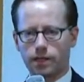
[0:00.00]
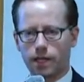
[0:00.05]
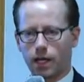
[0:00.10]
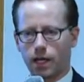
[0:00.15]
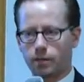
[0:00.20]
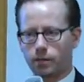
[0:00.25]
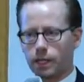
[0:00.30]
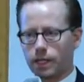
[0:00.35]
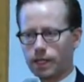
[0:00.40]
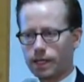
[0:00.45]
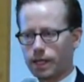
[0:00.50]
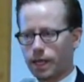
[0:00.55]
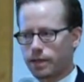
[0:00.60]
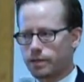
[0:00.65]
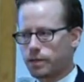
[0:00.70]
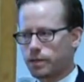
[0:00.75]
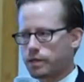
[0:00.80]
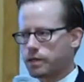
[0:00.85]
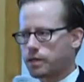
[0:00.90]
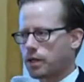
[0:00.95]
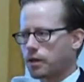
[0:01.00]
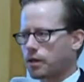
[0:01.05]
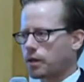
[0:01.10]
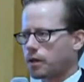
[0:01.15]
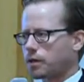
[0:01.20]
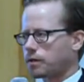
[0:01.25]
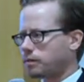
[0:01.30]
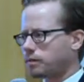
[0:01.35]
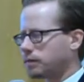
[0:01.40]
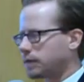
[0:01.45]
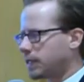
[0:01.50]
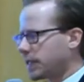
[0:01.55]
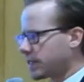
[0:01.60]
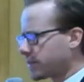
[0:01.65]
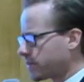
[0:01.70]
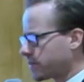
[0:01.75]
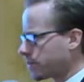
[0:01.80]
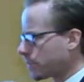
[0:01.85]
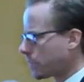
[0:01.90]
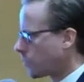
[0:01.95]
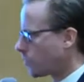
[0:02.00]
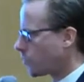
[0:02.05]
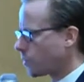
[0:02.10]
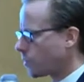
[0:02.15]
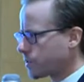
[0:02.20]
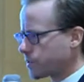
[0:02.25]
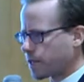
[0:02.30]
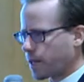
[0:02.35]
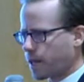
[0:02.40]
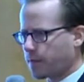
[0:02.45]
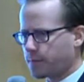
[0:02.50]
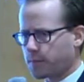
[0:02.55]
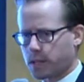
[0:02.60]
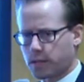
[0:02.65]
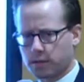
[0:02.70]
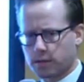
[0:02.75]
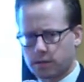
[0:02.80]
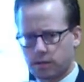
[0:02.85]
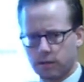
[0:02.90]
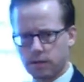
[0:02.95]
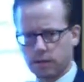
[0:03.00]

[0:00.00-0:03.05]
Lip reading: got to be necessary. Necessary. What does that mean?